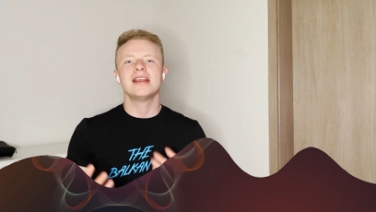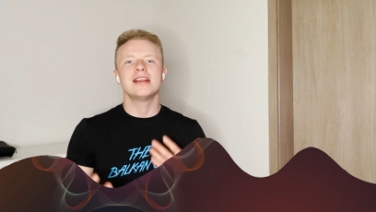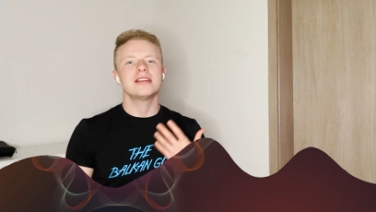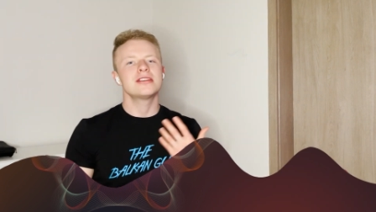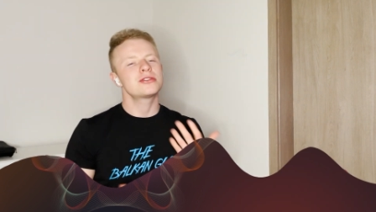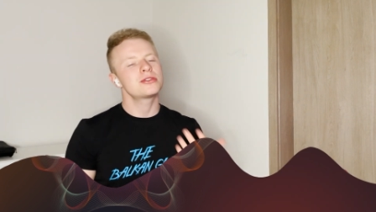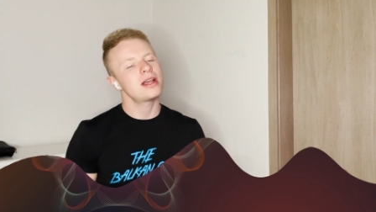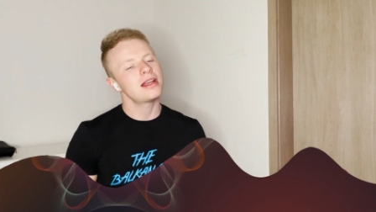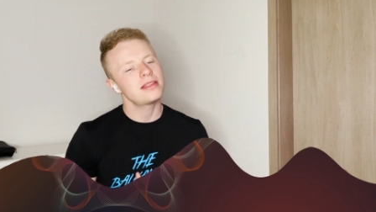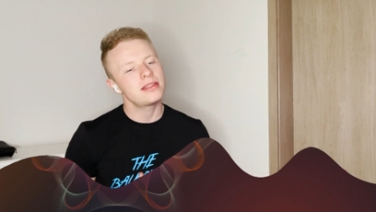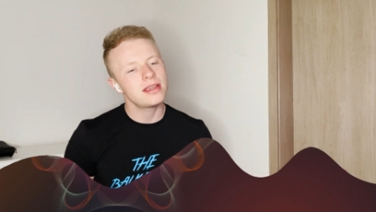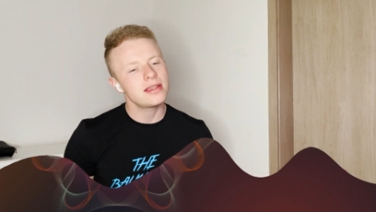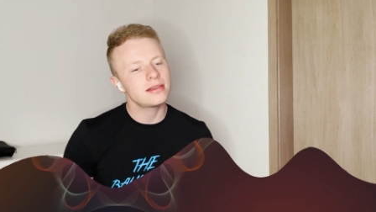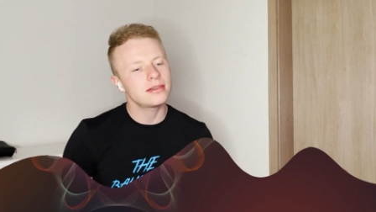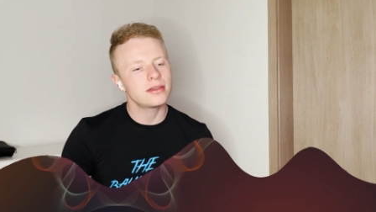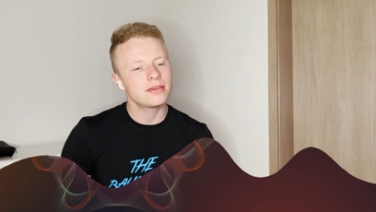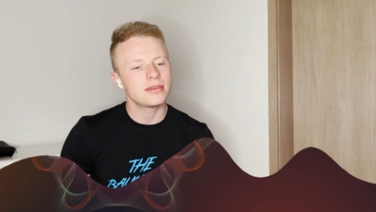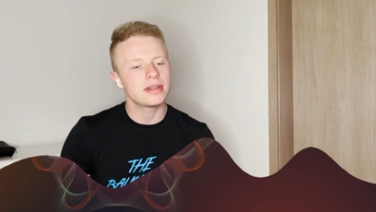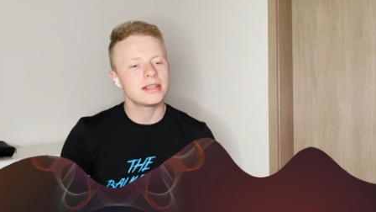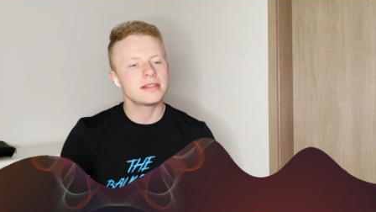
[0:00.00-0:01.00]
So I think
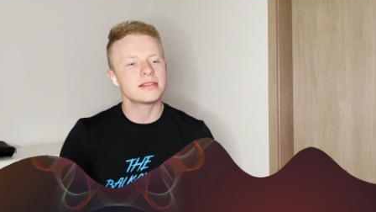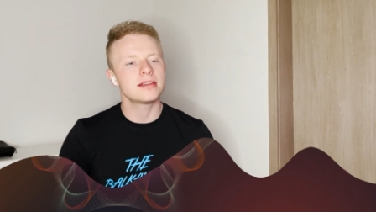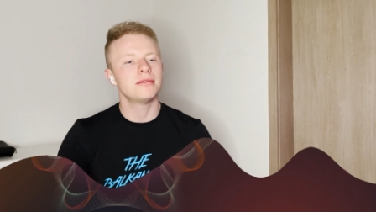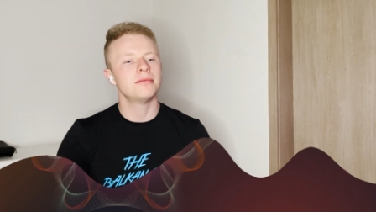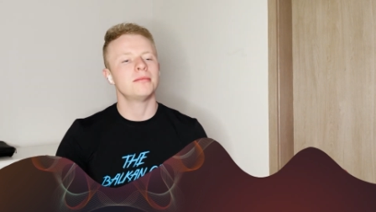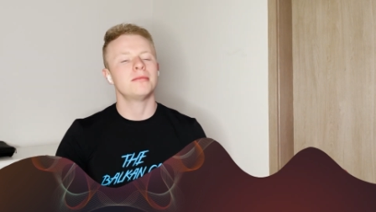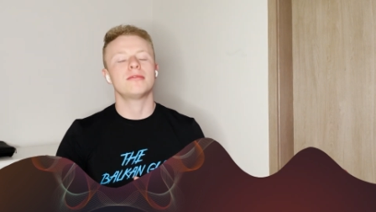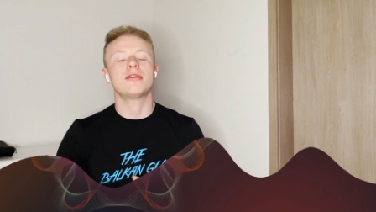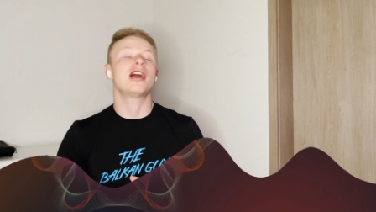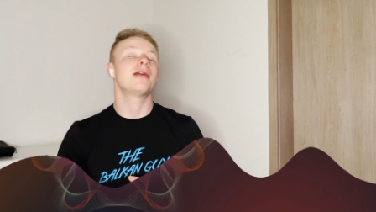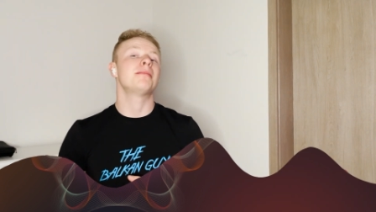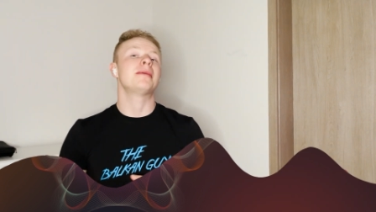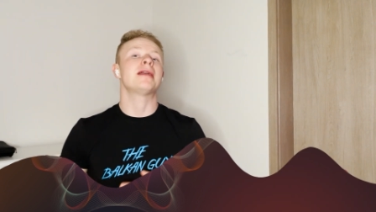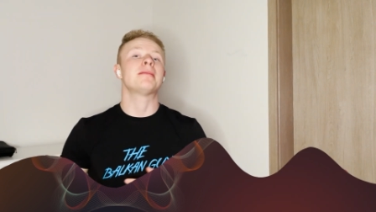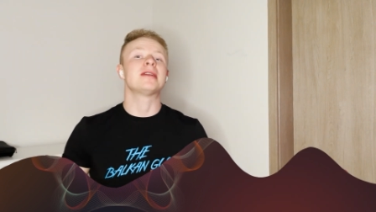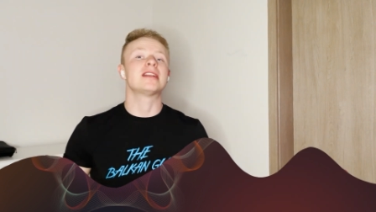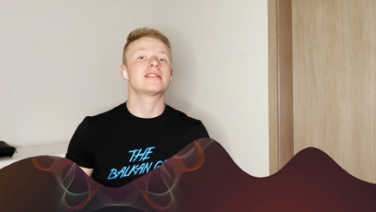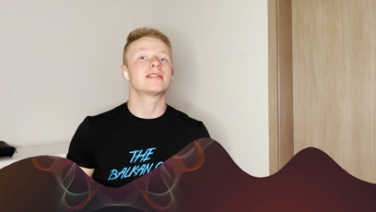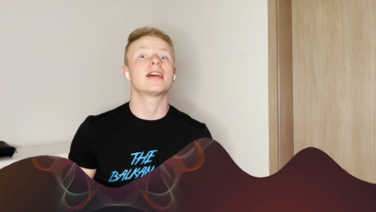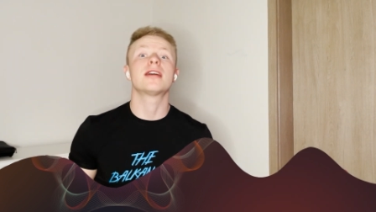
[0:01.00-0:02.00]
the reason why
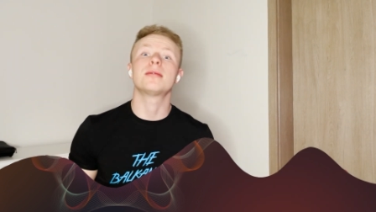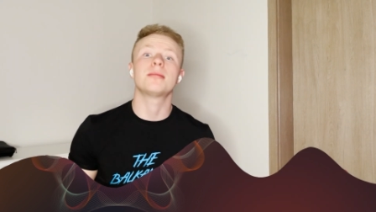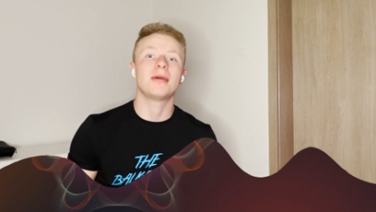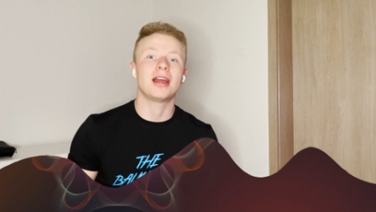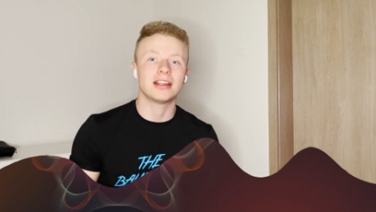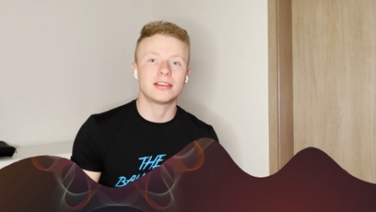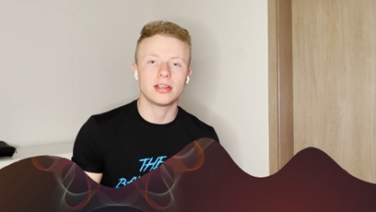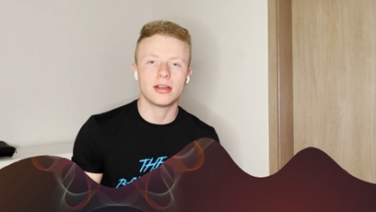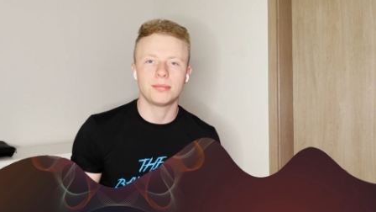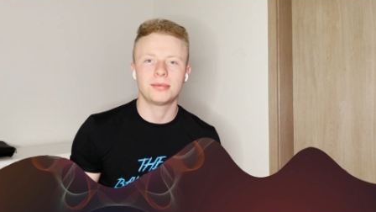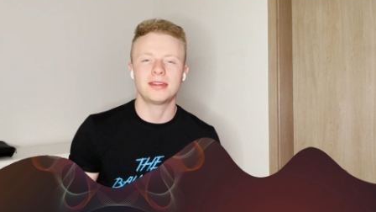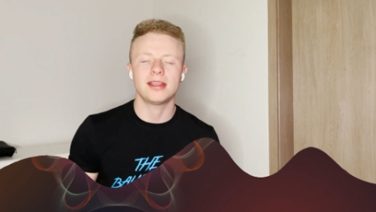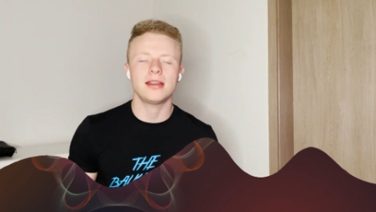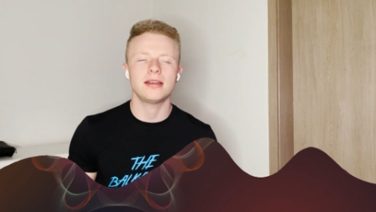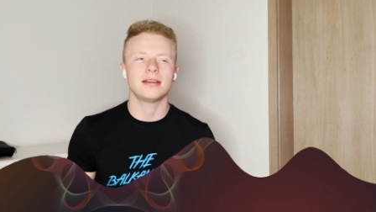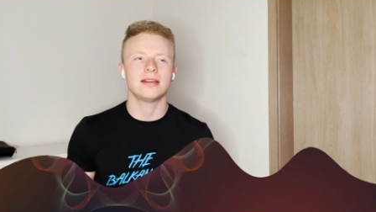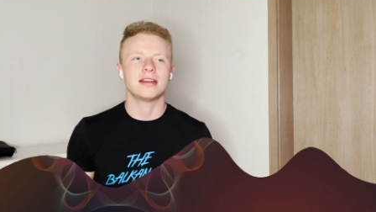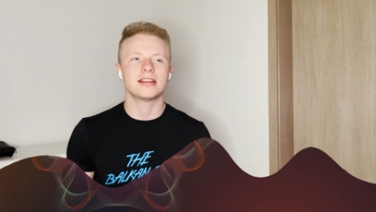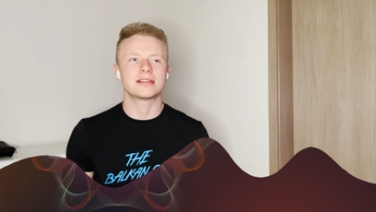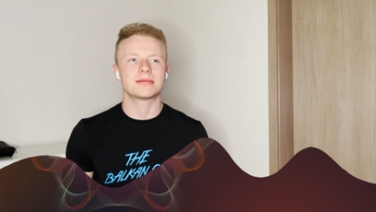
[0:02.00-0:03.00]
maybe it's not in my top
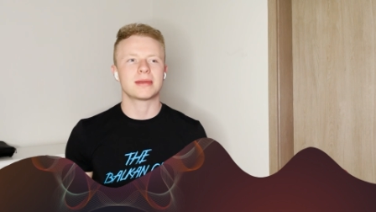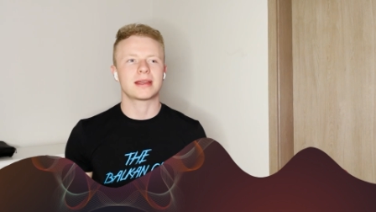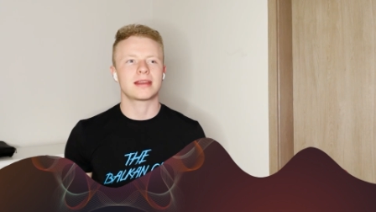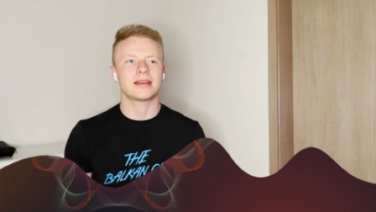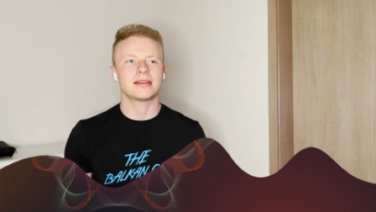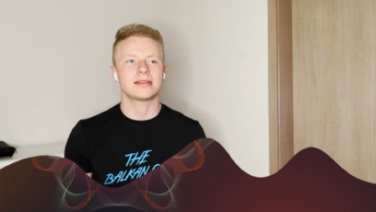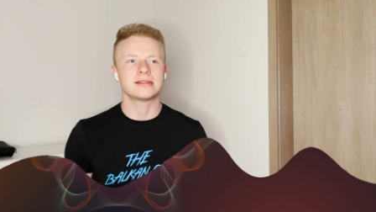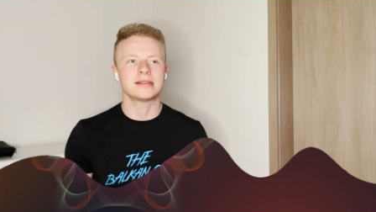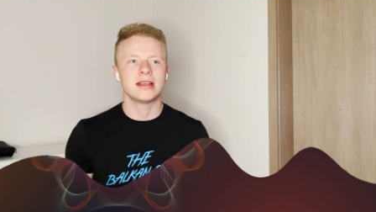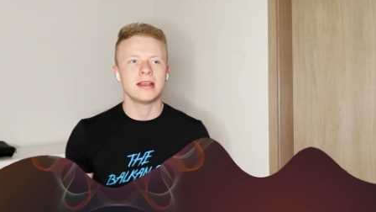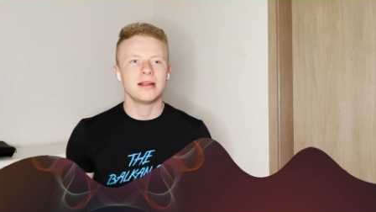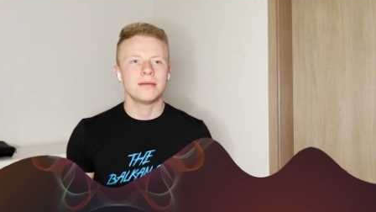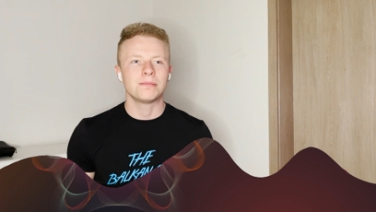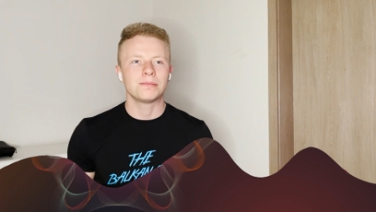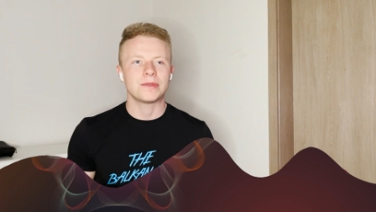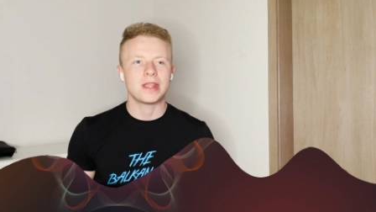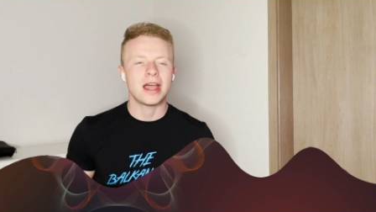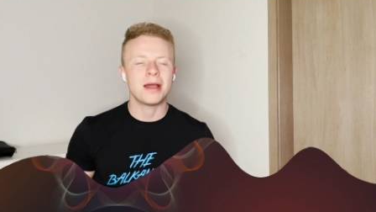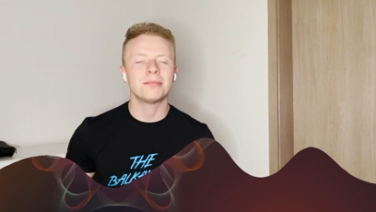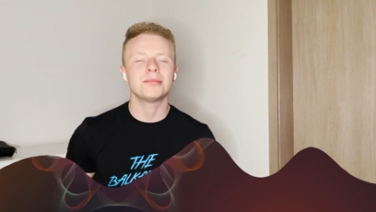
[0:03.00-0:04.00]
10 is because
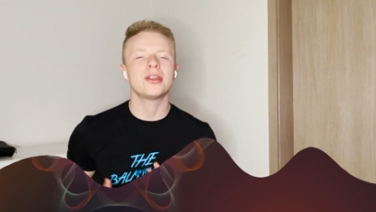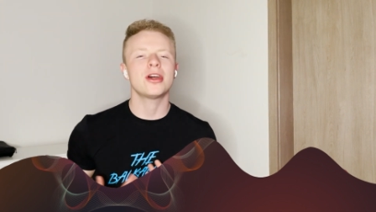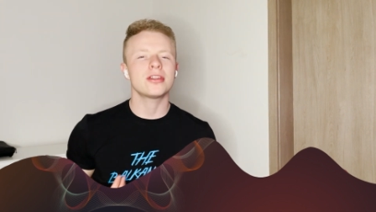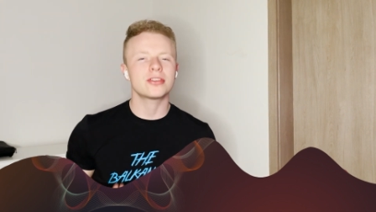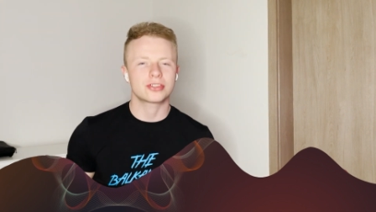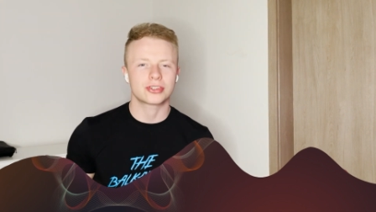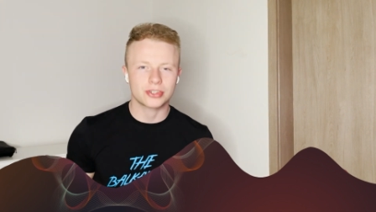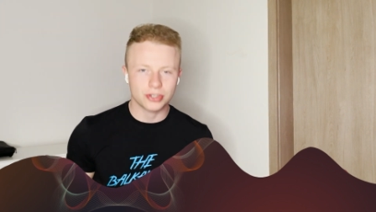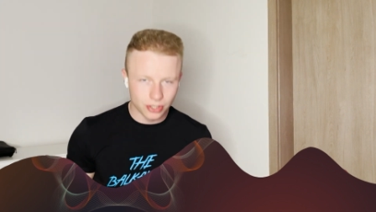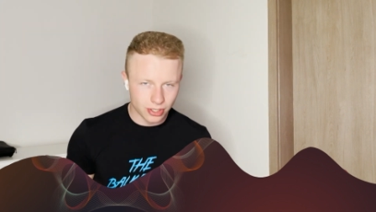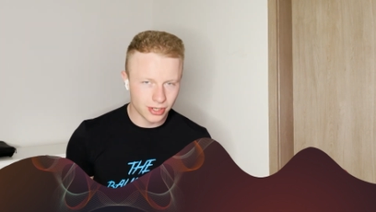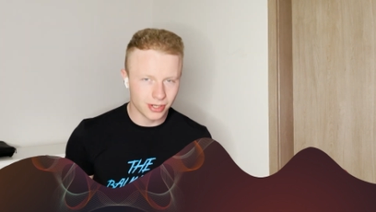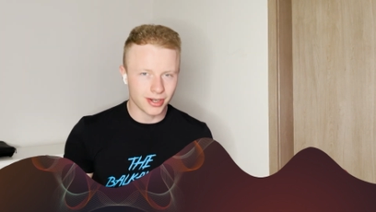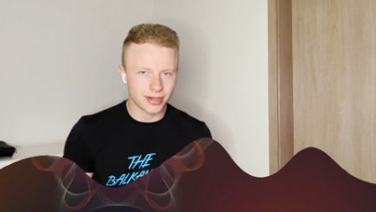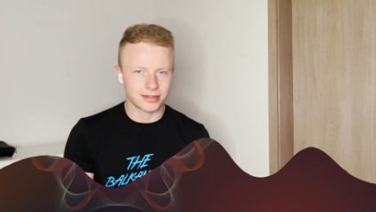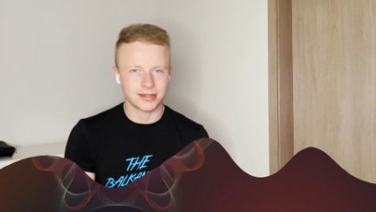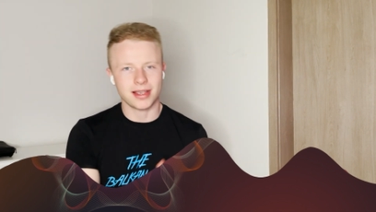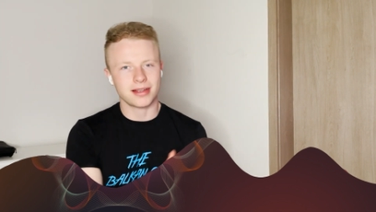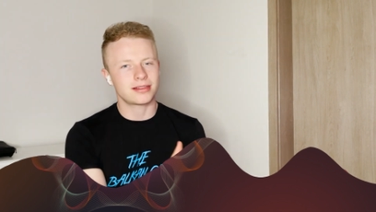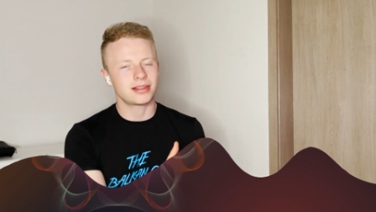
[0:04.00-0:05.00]
I'm not sure
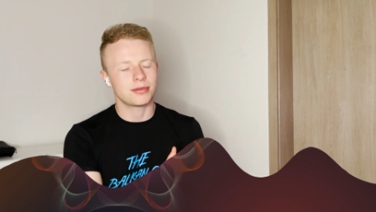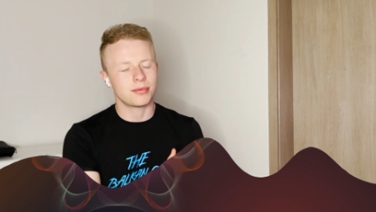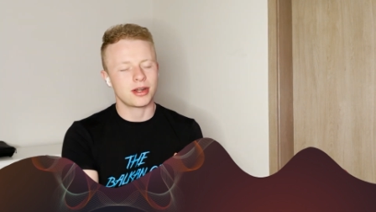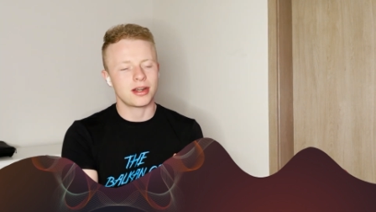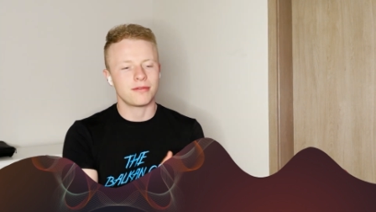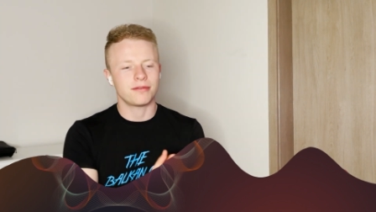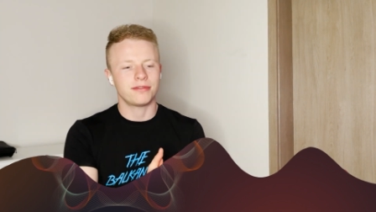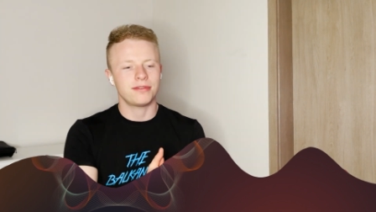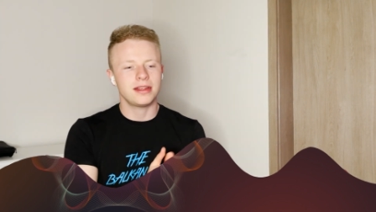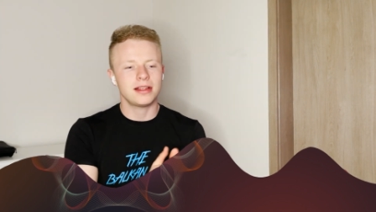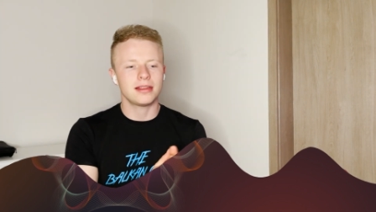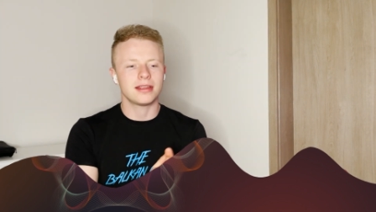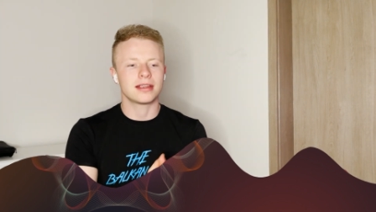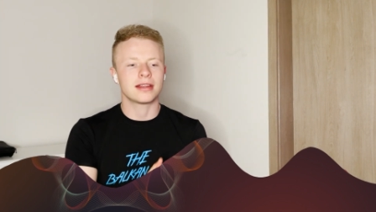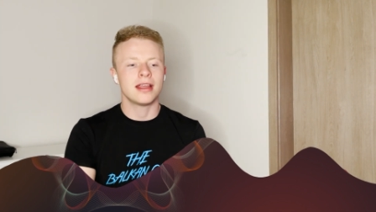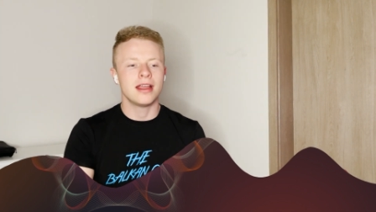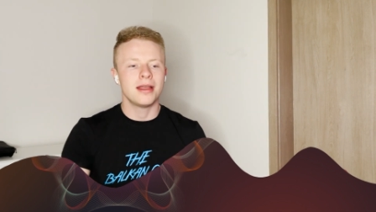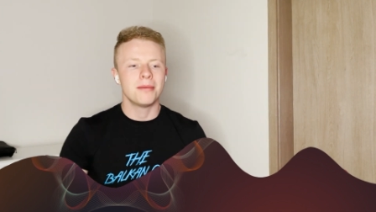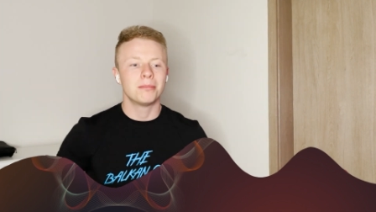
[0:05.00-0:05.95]
exactly what I'm feeling,